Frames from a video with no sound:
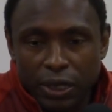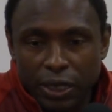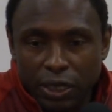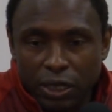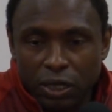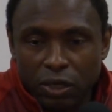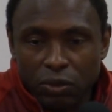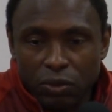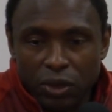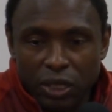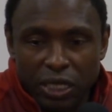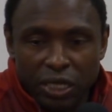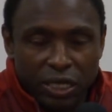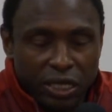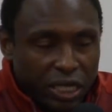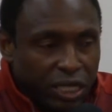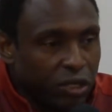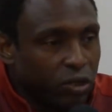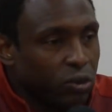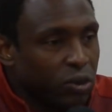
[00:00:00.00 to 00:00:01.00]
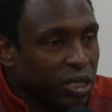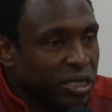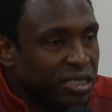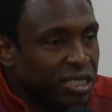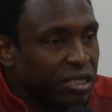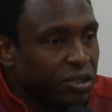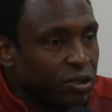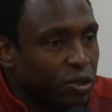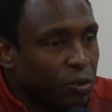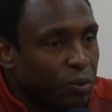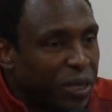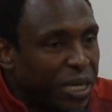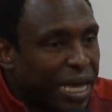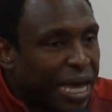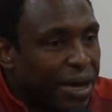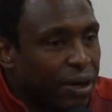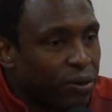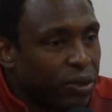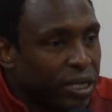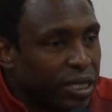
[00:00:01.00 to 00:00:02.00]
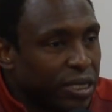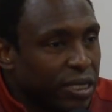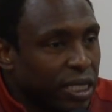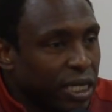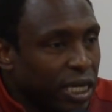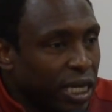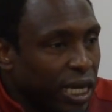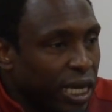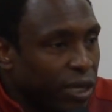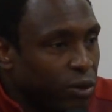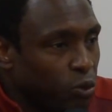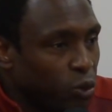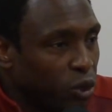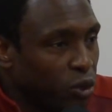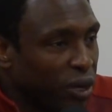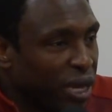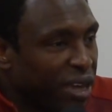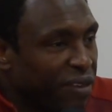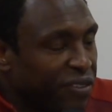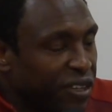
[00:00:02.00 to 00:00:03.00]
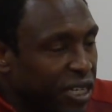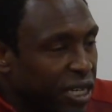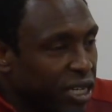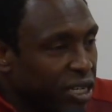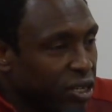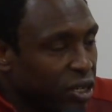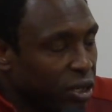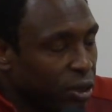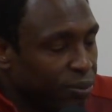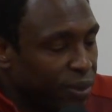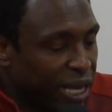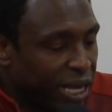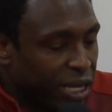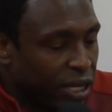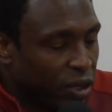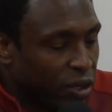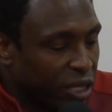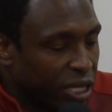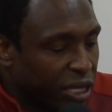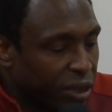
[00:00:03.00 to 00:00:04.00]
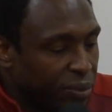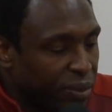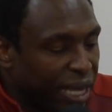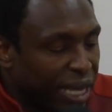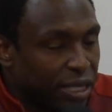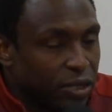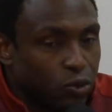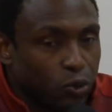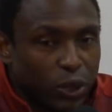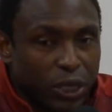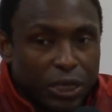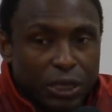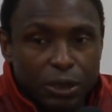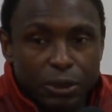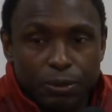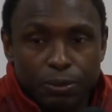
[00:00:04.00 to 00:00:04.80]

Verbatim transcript: you know he he'll continue to be out, and and we'll have another update on him next week.